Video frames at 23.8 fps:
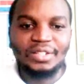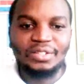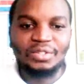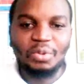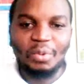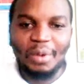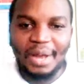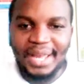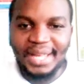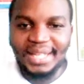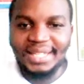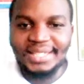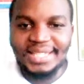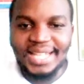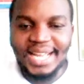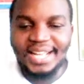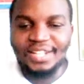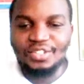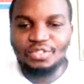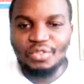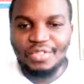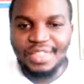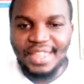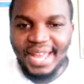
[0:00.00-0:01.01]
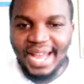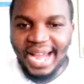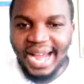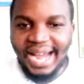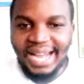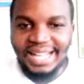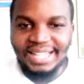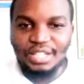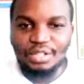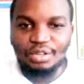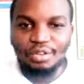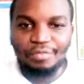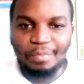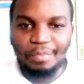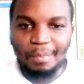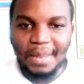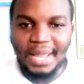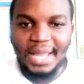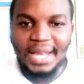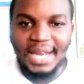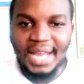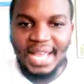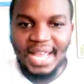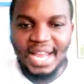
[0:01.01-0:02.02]
to enter into the heart of
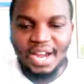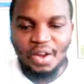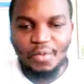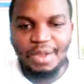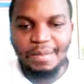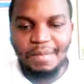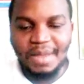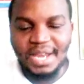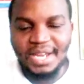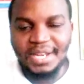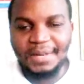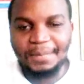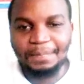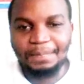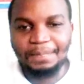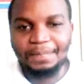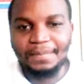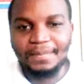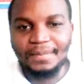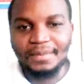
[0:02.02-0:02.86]
men and women.